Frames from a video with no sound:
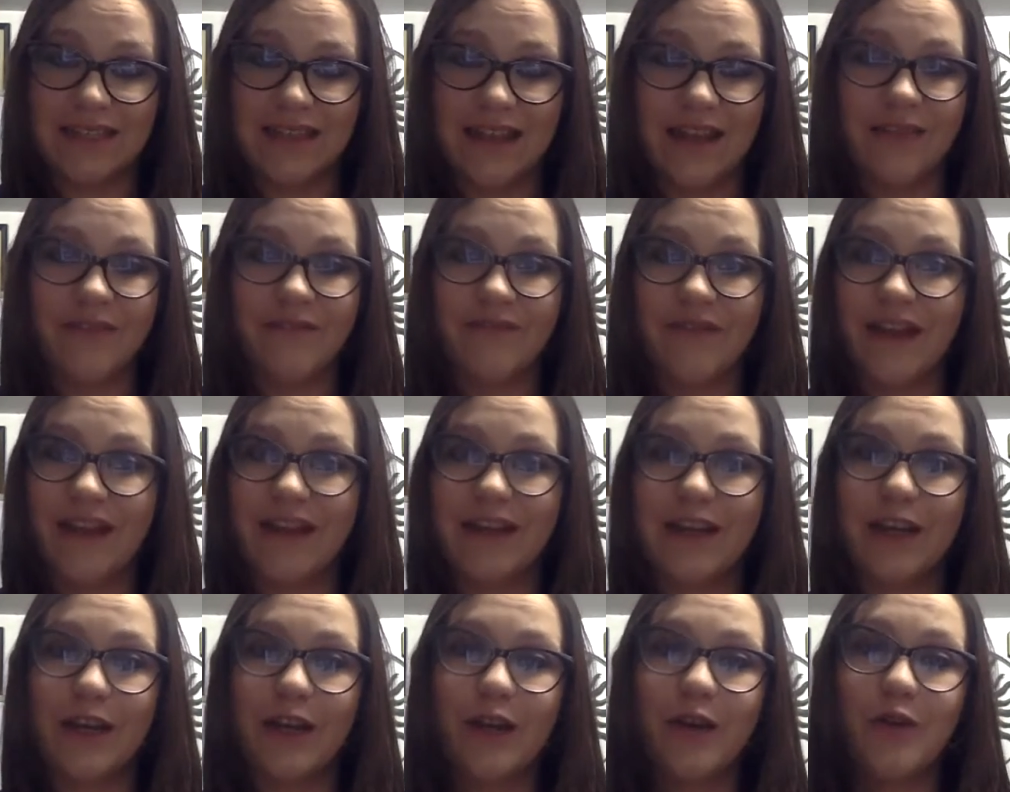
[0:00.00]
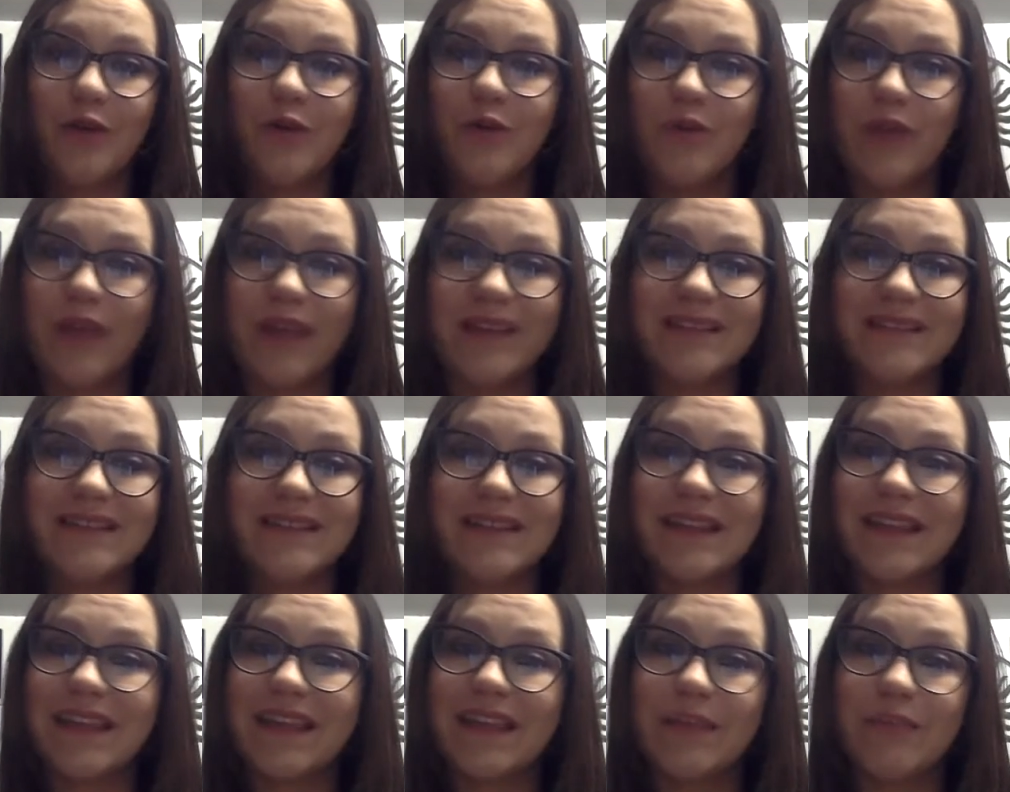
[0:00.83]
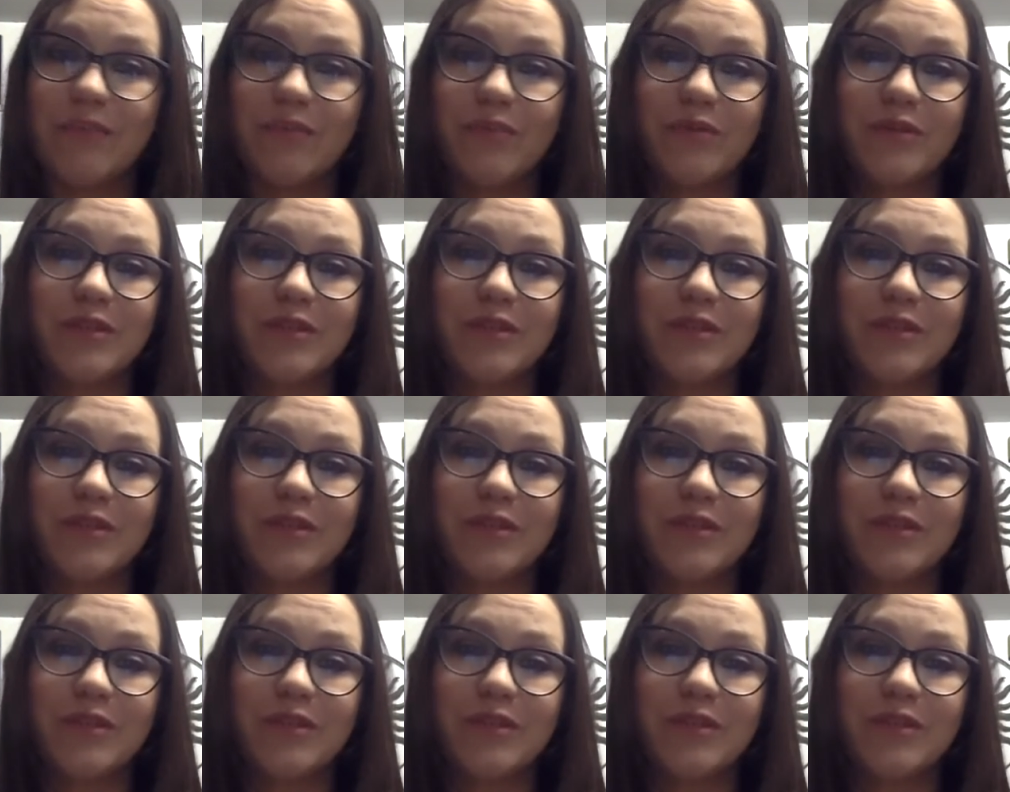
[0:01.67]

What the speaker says: and finding new ways to keep